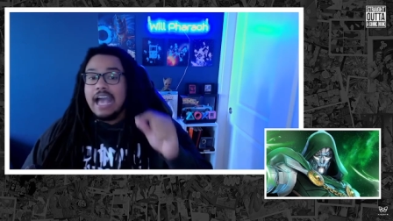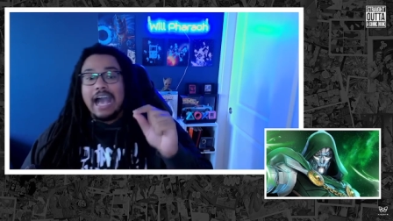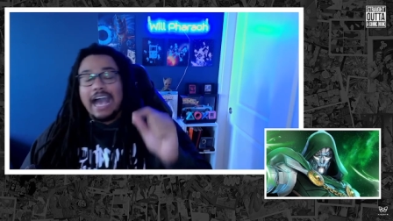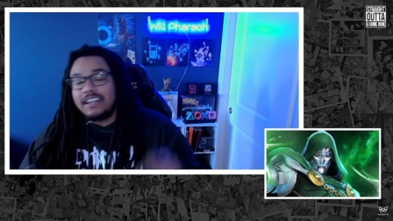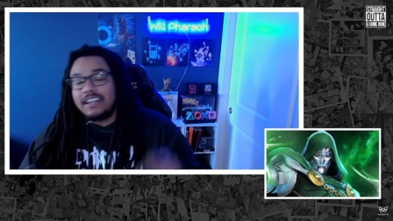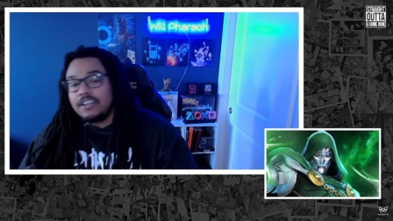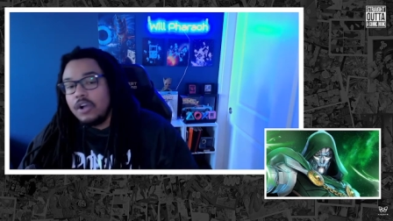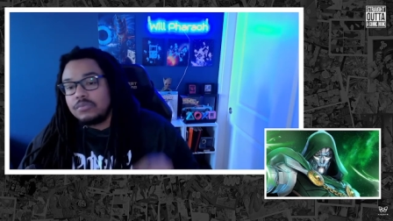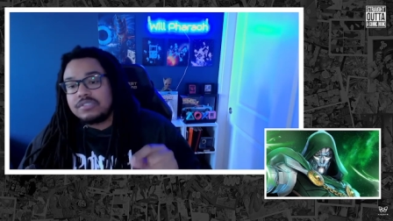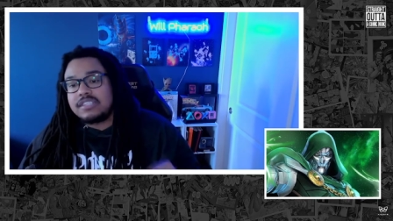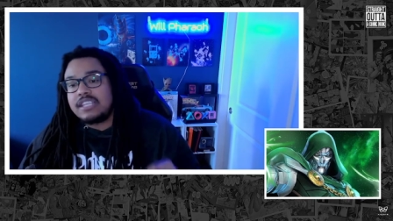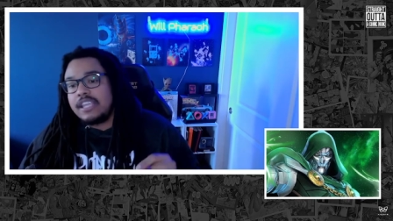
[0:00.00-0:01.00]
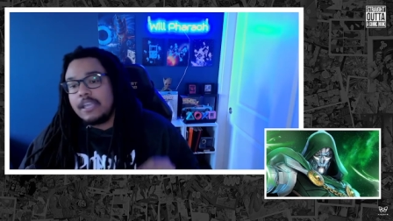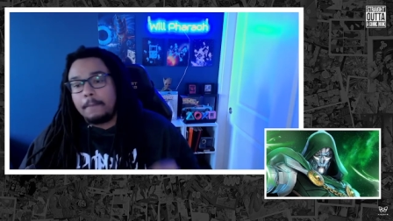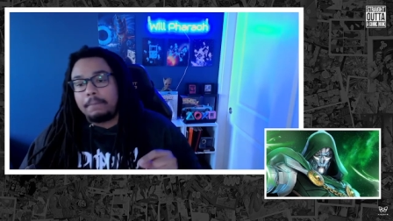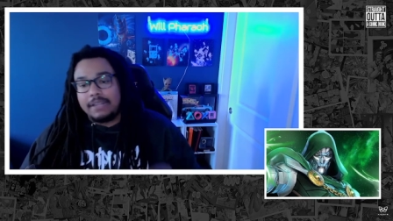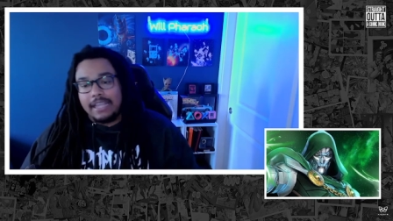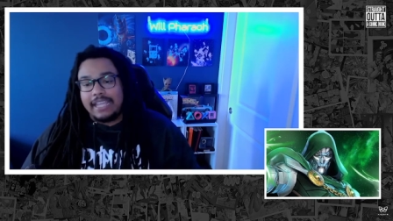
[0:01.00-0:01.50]
I don't see
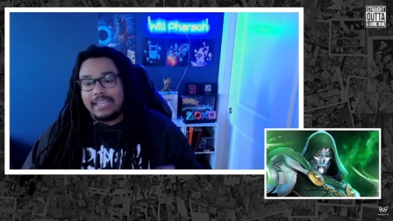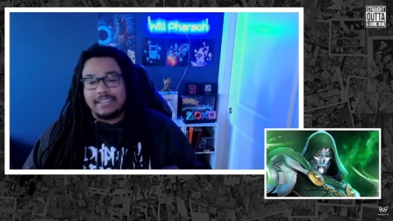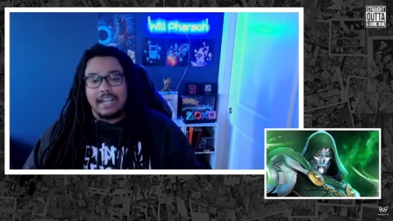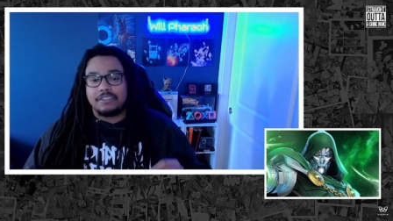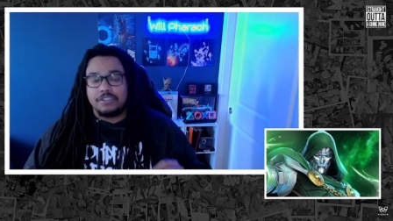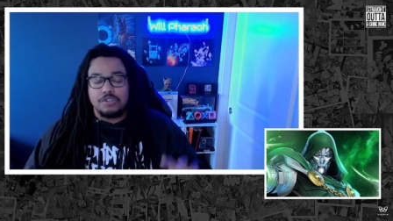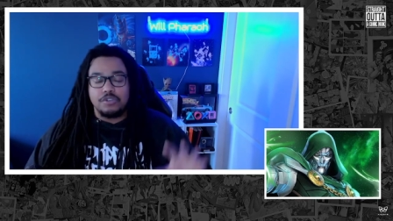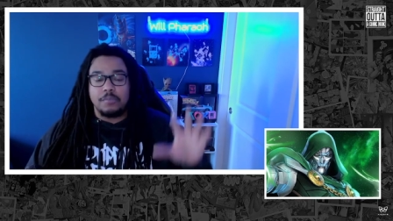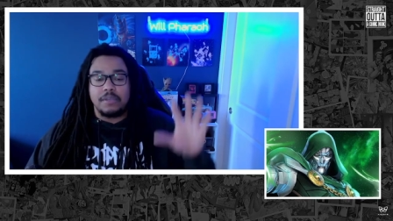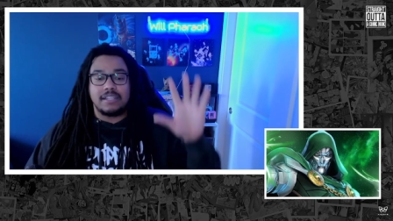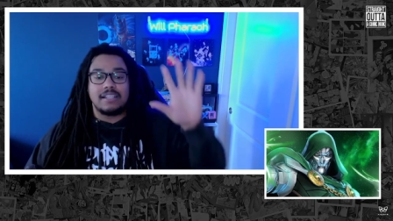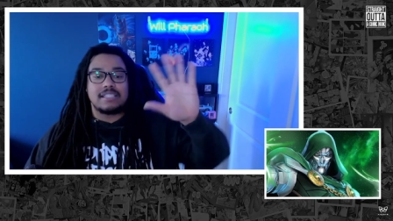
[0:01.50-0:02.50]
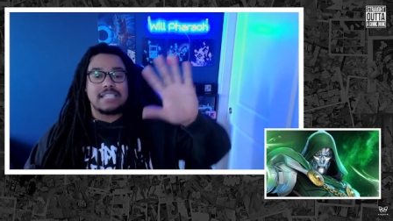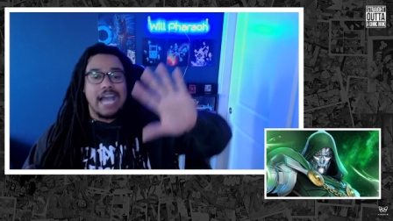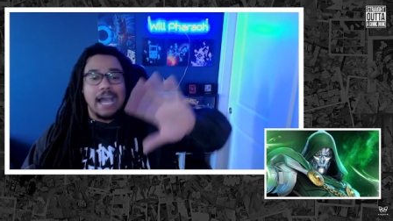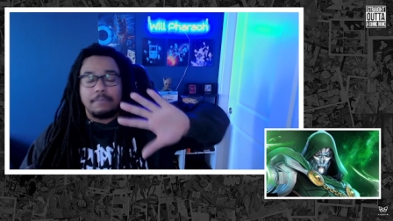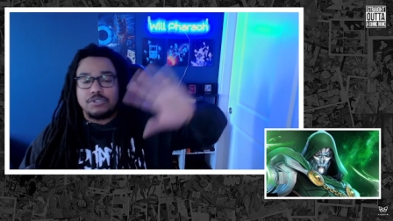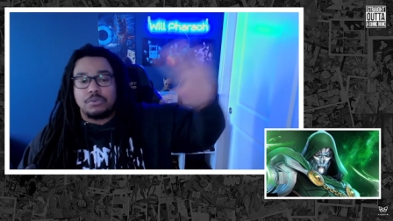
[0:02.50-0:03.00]
him playing Dr. Doom in the
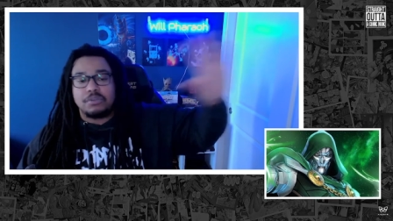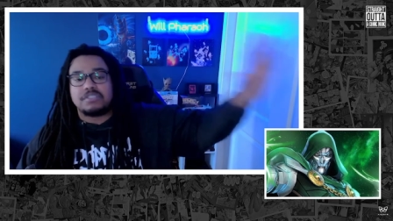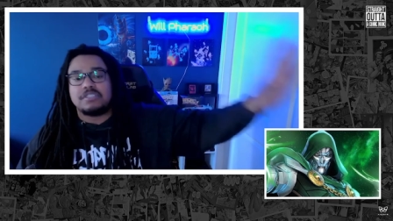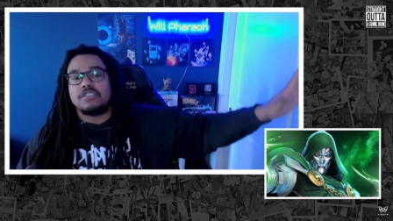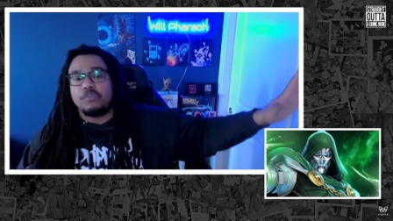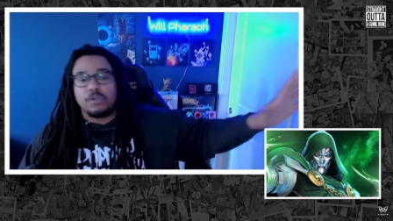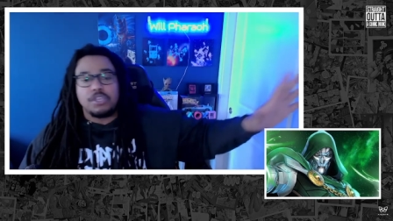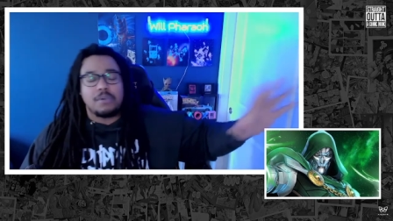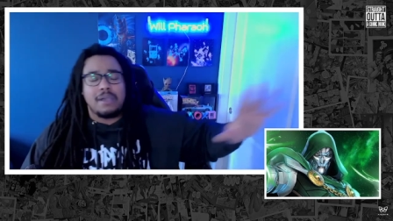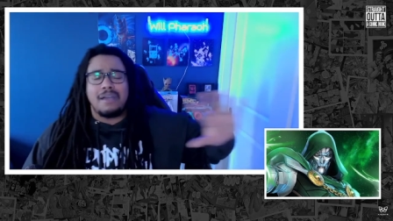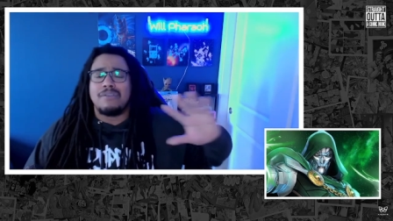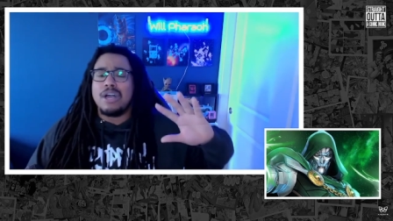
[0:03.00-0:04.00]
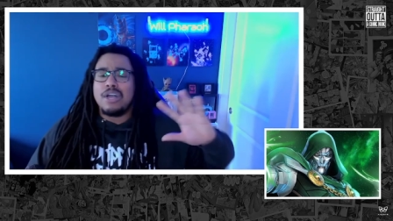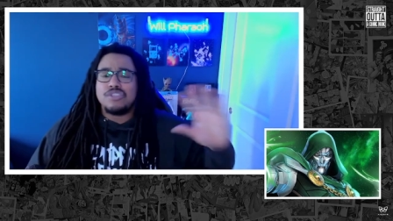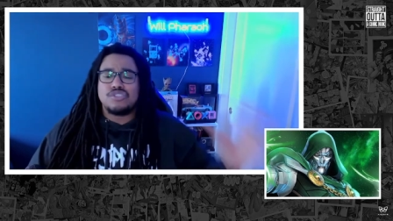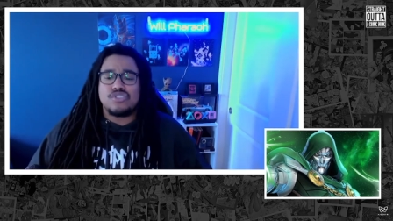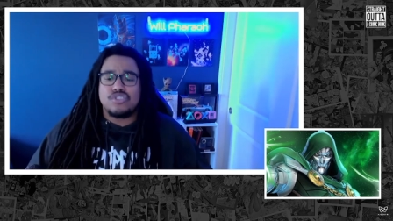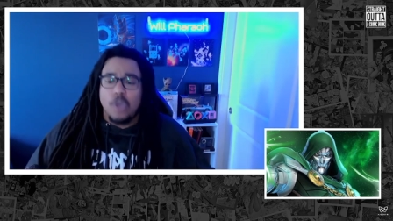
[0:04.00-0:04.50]
top choices of when you have
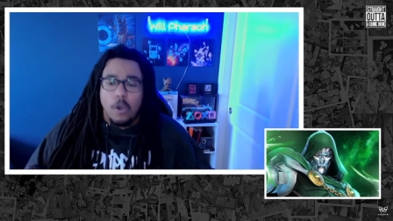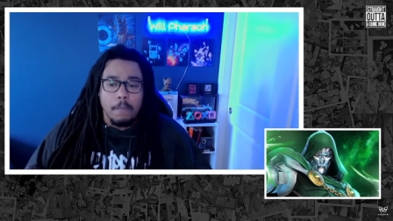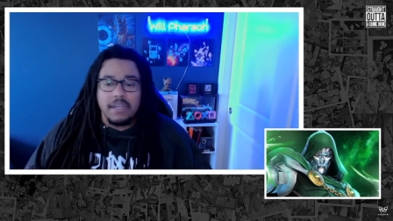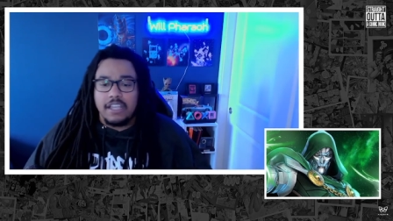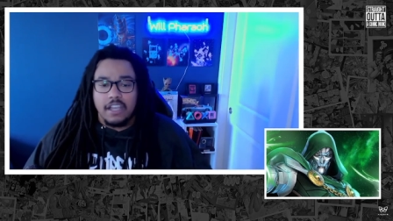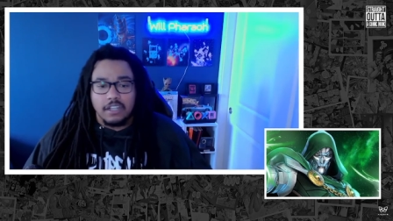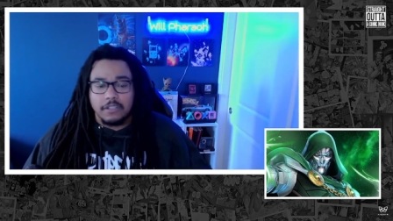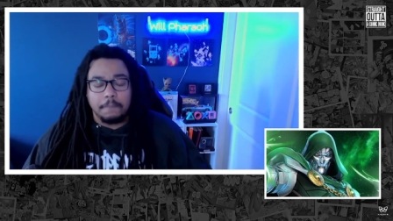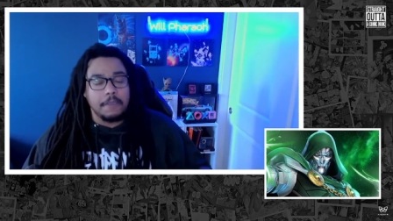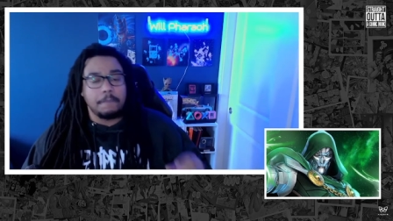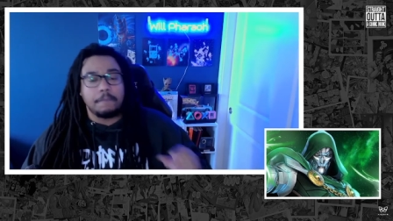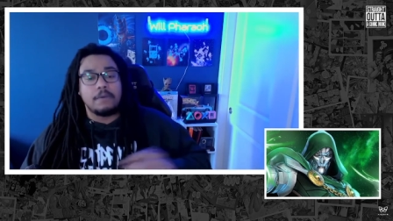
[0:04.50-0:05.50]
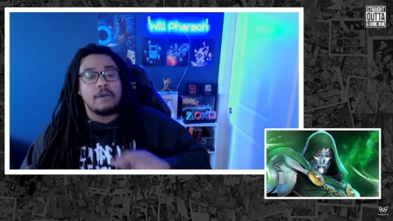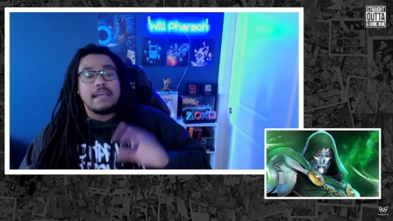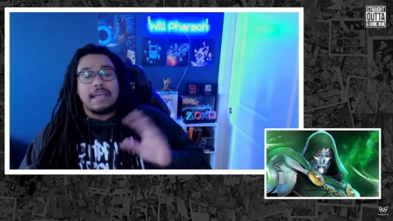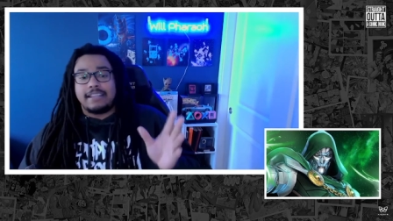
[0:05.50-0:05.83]
so many other people.